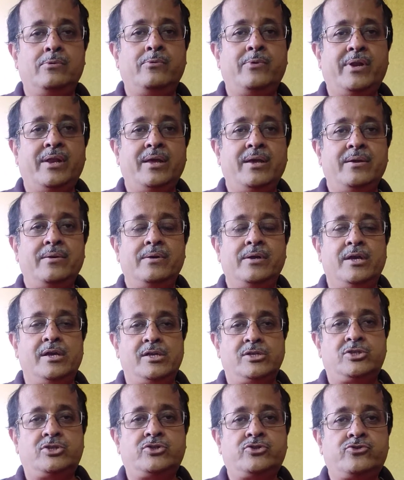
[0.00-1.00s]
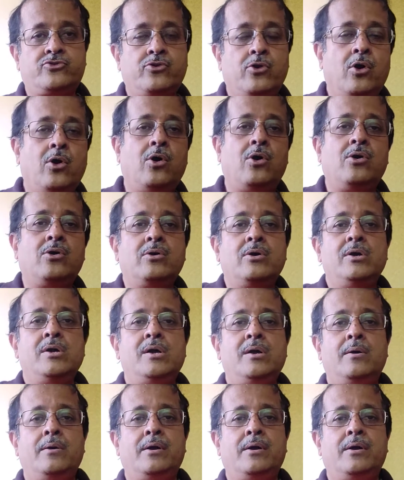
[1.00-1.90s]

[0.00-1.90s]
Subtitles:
very strong,